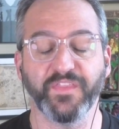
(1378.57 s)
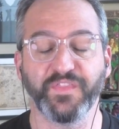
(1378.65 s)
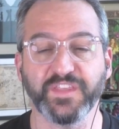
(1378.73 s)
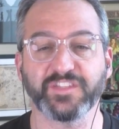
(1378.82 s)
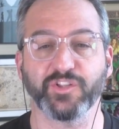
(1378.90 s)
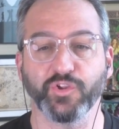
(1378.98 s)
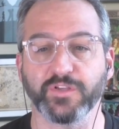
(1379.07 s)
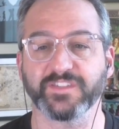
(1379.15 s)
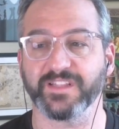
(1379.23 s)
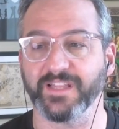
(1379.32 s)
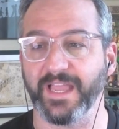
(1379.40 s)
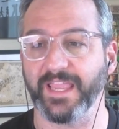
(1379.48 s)
this
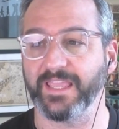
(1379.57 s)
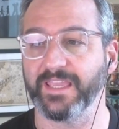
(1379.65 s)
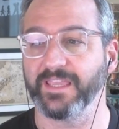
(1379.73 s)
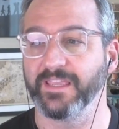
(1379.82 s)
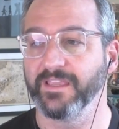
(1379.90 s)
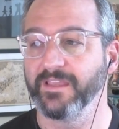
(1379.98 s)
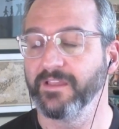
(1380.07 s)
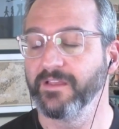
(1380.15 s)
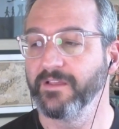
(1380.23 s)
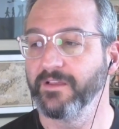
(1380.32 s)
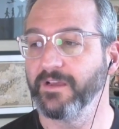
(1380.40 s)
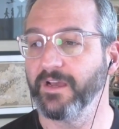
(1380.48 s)
looks like
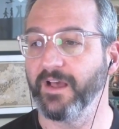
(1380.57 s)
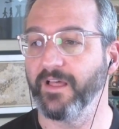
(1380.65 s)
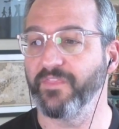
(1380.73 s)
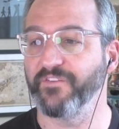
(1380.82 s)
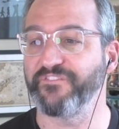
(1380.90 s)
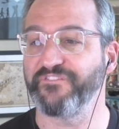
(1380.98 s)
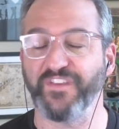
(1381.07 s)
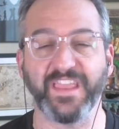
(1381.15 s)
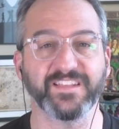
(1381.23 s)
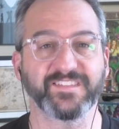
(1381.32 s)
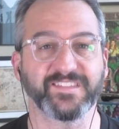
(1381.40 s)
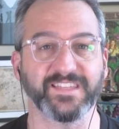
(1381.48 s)
the
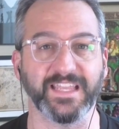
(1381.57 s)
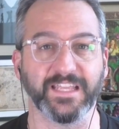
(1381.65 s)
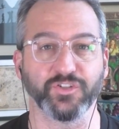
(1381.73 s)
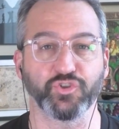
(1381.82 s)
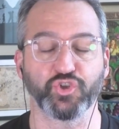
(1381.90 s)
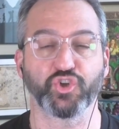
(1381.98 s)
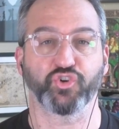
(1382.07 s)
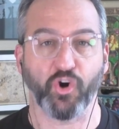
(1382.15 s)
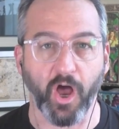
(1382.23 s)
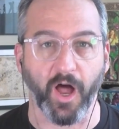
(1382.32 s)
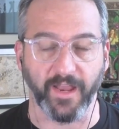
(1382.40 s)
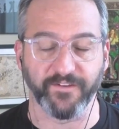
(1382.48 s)
face in
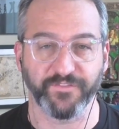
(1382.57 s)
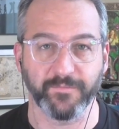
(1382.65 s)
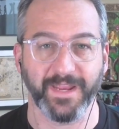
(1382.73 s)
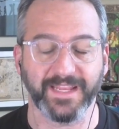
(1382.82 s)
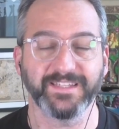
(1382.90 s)
Tron from